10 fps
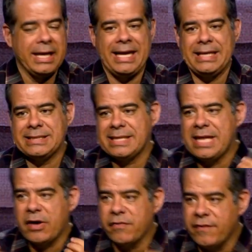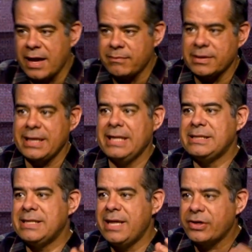into their family,
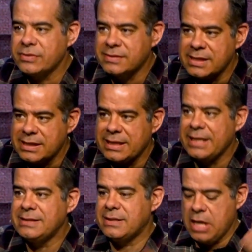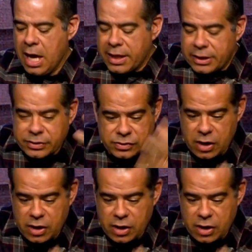into their city, into their